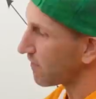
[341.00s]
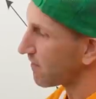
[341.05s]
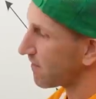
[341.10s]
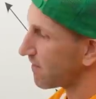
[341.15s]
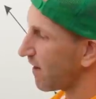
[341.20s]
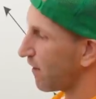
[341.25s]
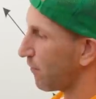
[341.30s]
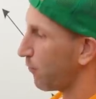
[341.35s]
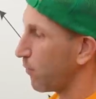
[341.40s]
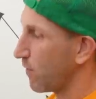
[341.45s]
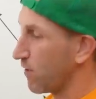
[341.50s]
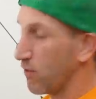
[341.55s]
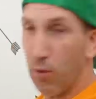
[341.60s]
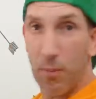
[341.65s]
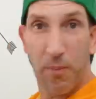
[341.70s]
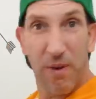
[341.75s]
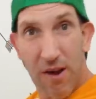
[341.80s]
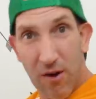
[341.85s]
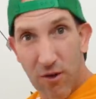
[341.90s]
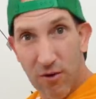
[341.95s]
this stuff with
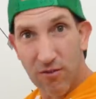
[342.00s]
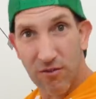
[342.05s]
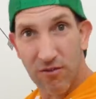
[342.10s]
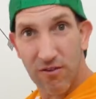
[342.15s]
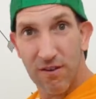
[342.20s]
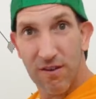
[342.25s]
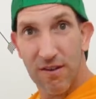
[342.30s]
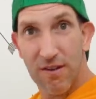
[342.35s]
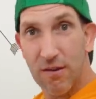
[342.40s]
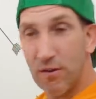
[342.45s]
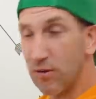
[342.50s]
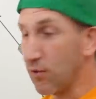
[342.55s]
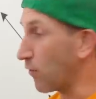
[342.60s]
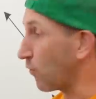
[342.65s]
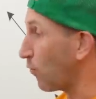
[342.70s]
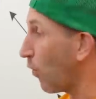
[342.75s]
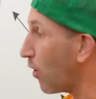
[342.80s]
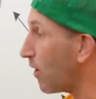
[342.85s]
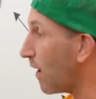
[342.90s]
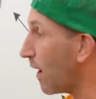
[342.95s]
your parents, the
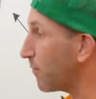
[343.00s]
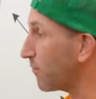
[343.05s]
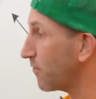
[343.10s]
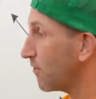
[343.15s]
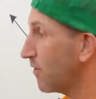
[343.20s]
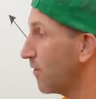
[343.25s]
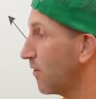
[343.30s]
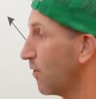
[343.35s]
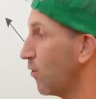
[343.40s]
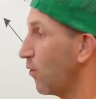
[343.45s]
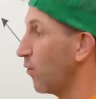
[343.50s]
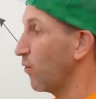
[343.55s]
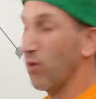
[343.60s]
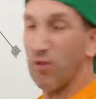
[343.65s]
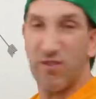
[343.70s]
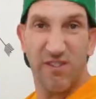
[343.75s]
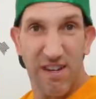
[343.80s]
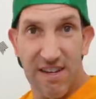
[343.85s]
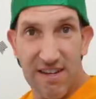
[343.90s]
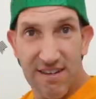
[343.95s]
grown-ups, or
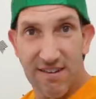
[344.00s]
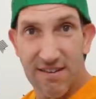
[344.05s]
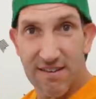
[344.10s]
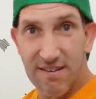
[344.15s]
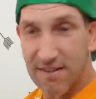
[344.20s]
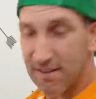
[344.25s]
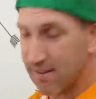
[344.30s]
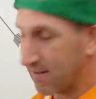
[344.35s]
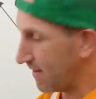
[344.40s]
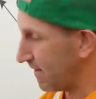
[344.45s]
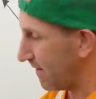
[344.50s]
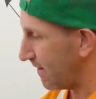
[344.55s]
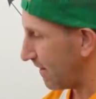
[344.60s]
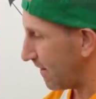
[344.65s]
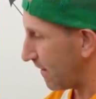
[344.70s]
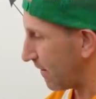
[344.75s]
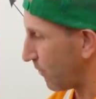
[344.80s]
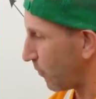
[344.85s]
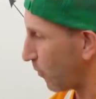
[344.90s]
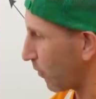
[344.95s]
your teachers
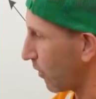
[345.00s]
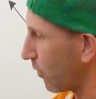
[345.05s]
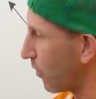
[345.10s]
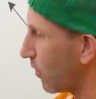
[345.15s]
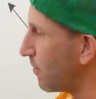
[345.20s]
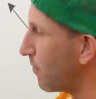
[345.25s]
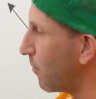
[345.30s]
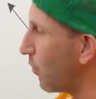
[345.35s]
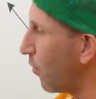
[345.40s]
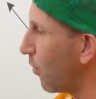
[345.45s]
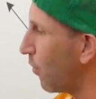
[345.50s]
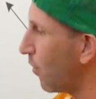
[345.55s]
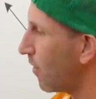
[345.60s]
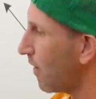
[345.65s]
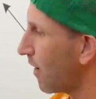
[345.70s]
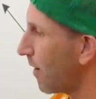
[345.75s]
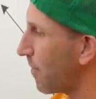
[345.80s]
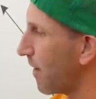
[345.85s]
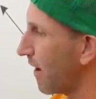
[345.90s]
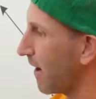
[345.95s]
if you want to learn
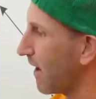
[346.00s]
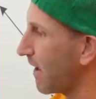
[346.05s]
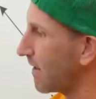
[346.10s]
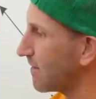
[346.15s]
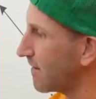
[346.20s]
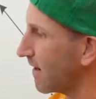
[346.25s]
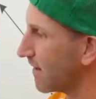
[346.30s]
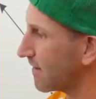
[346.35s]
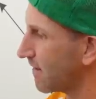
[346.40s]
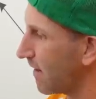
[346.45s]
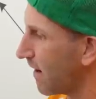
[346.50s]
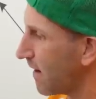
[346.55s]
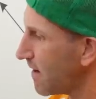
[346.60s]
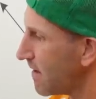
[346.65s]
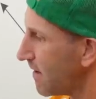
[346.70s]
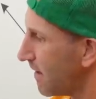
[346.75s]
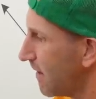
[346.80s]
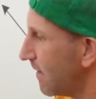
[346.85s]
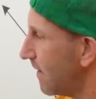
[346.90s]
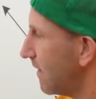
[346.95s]
more about Anzac
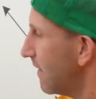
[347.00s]
Day.